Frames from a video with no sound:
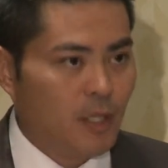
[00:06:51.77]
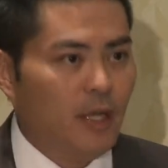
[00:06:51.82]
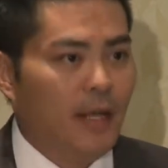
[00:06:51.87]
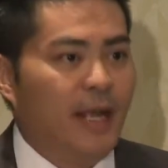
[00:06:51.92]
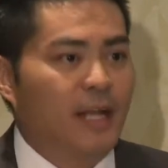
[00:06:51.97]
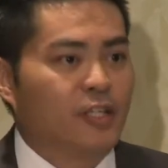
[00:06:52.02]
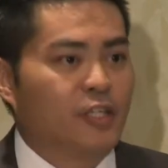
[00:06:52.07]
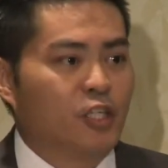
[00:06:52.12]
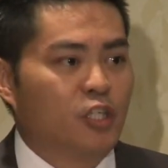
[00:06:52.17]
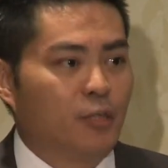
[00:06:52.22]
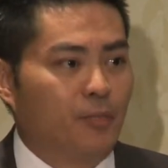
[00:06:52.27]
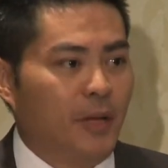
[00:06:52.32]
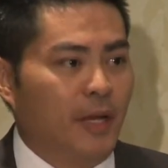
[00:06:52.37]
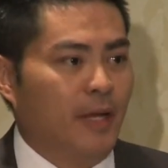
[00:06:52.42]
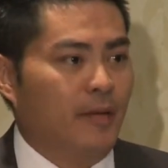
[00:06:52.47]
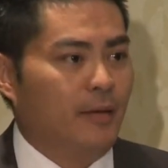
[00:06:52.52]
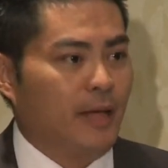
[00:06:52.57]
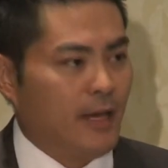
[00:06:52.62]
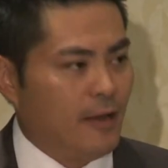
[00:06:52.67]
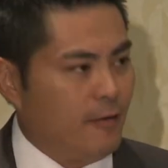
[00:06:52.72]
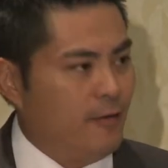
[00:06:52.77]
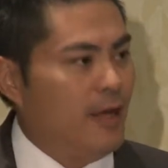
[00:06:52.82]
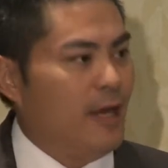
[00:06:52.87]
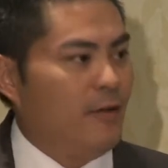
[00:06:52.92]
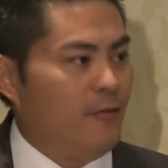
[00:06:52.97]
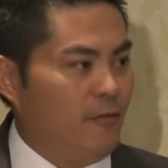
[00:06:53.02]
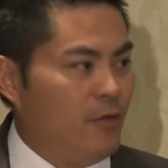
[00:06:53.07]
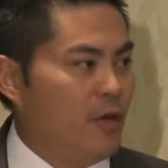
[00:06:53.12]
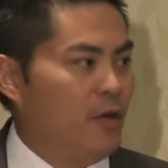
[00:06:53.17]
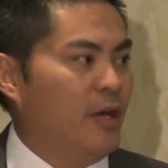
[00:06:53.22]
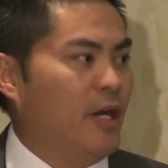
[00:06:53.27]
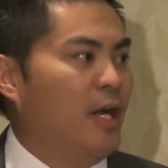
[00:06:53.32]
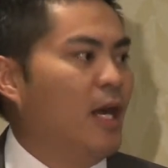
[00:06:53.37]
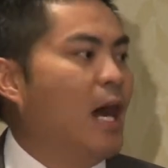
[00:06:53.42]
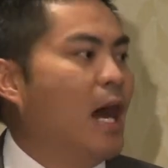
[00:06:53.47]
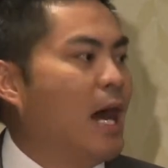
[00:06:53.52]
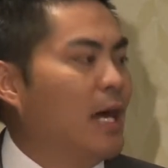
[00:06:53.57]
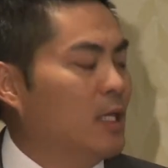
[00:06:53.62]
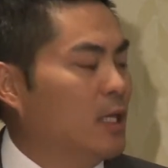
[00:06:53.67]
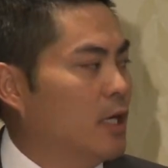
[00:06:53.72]
anticipate at a very
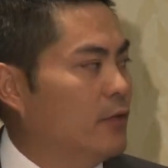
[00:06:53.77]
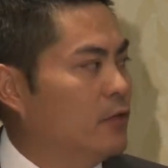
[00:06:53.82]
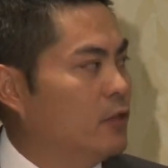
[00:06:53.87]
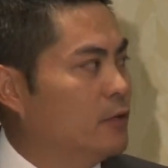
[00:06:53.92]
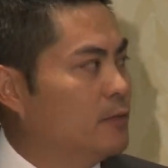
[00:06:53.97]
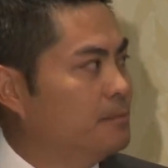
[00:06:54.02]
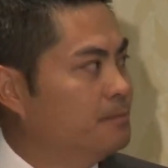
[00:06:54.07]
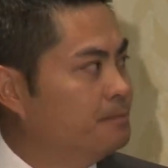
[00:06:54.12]
high level.